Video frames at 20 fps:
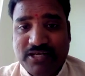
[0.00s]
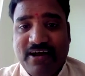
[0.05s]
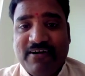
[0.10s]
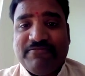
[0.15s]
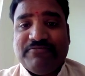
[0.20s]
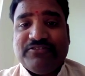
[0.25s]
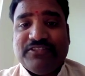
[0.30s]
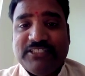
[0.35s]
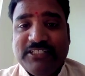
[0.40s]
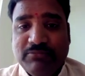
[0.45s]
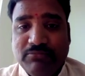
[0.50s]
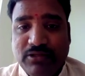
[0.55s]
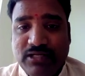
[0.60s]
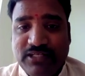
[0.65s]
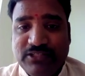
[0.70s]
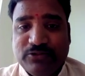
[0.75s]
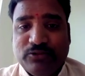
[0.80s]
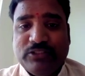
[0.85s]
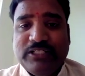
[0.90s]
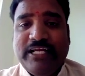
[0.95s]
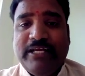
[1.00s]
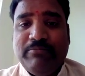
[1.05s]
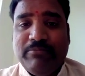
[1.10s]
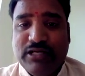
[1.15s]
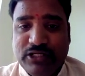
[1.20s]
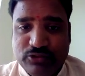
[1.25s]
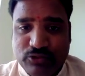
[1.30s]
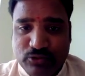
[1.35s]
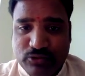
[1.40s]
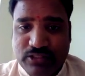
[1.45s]
of similes,
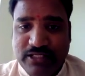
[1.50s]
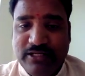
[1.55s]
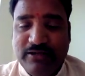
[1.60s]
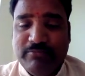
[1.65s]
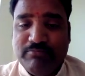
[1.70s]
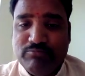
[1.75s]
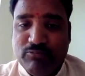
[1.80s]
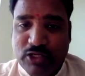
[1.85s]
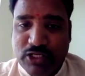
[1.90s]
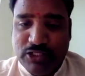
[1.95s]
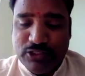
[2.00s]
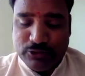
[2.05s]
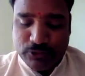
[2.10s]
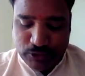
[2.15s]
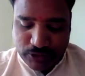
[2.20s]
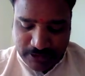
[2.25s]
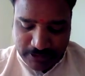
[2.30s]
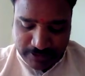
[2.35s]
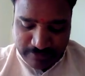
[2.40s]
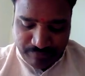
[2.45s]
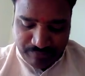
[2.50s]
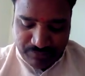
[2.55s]
imagery, melody,